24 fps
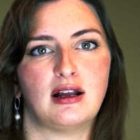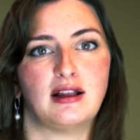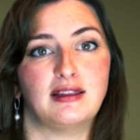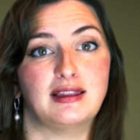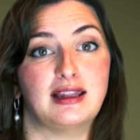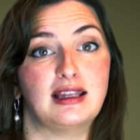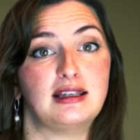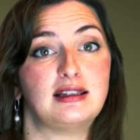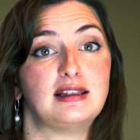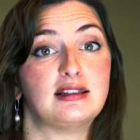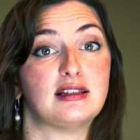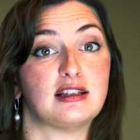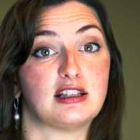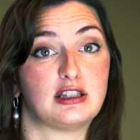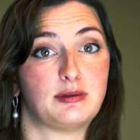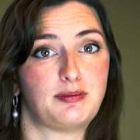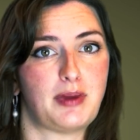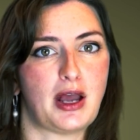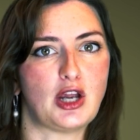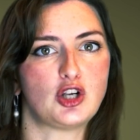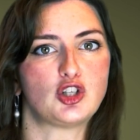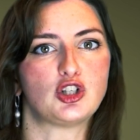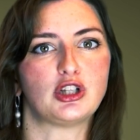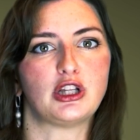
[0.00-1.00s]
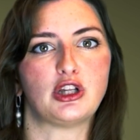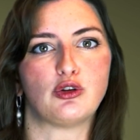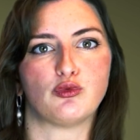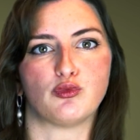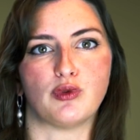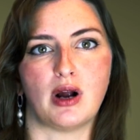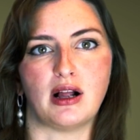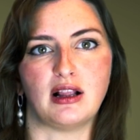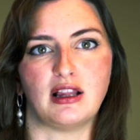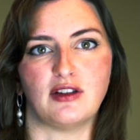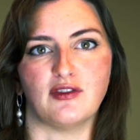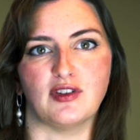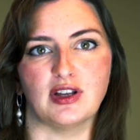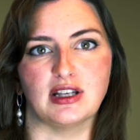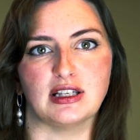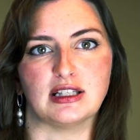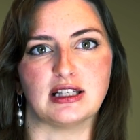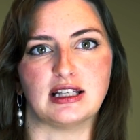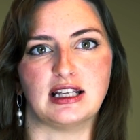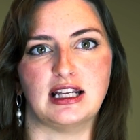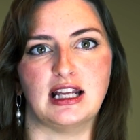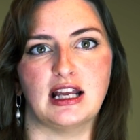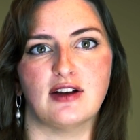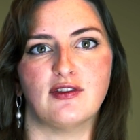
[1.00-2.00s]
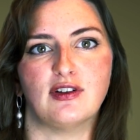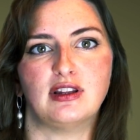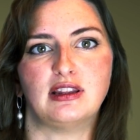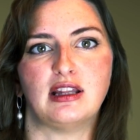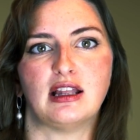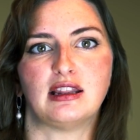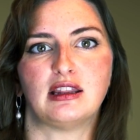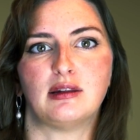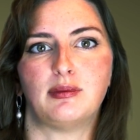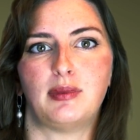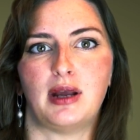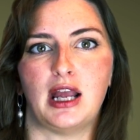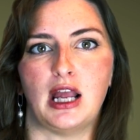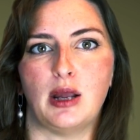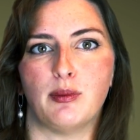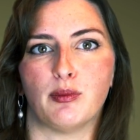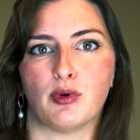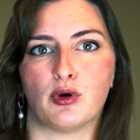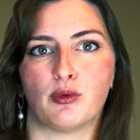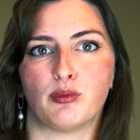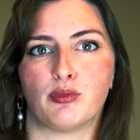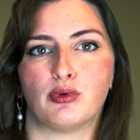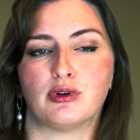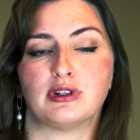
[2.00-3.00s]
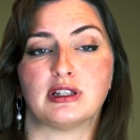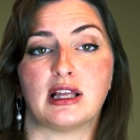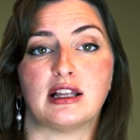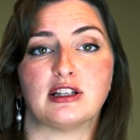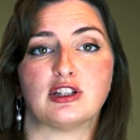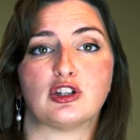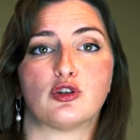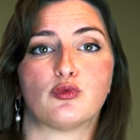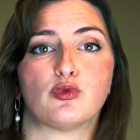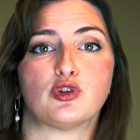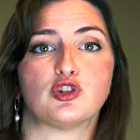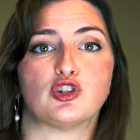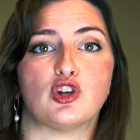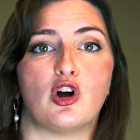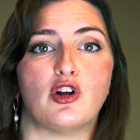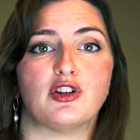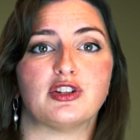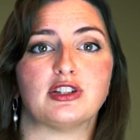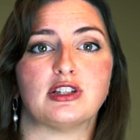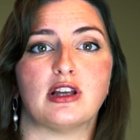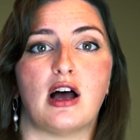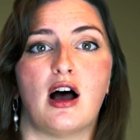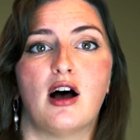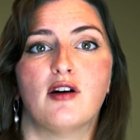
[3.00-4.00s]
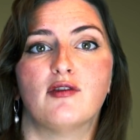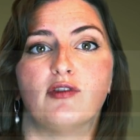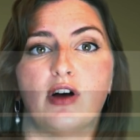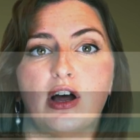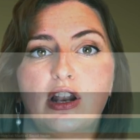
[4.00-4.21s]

This is especially relevant given that the paper presents the results of